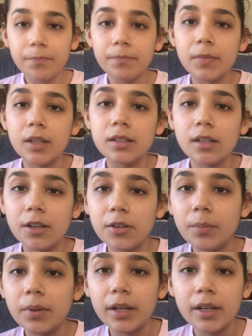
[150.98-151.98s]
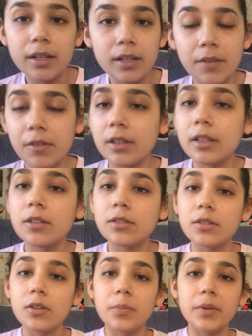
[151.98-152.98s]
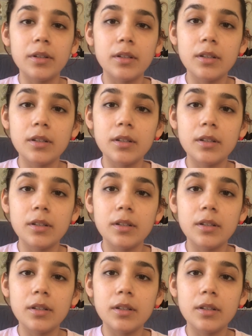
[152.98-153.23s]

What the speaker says: And that's how you play it, and everything else is open.